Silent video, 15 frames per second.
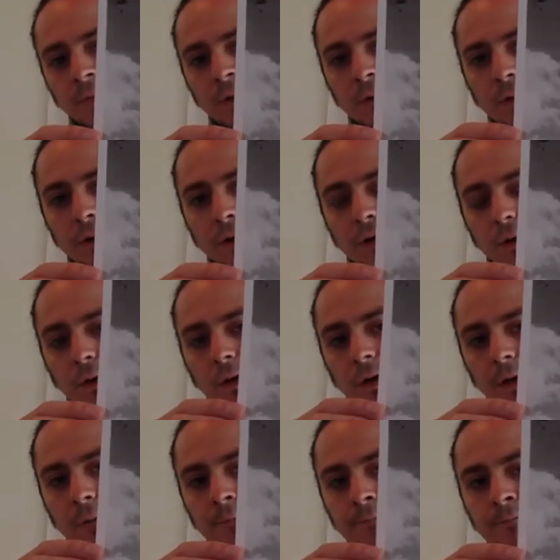Pretty cool,
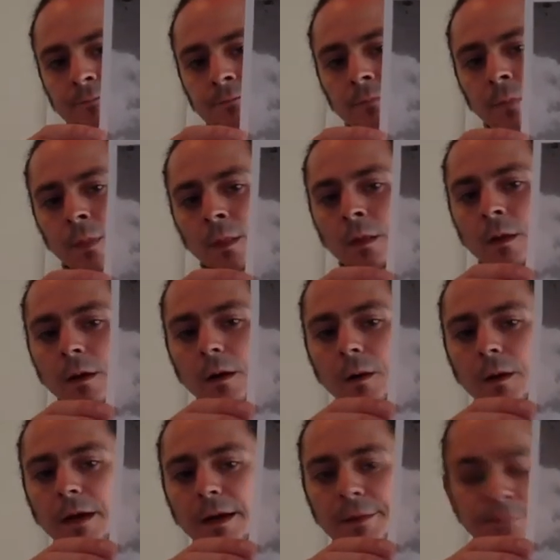huh?
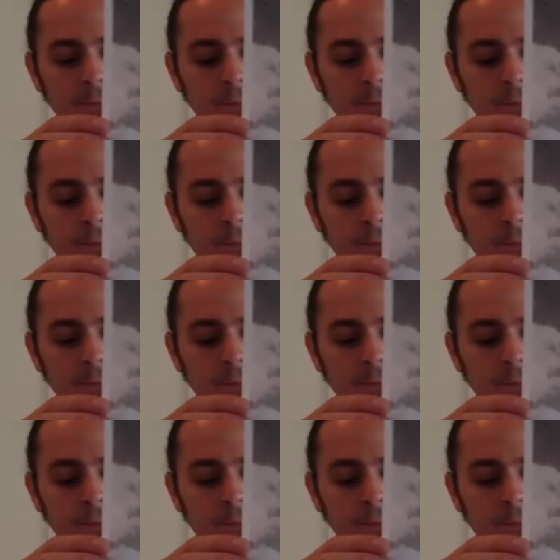Okay,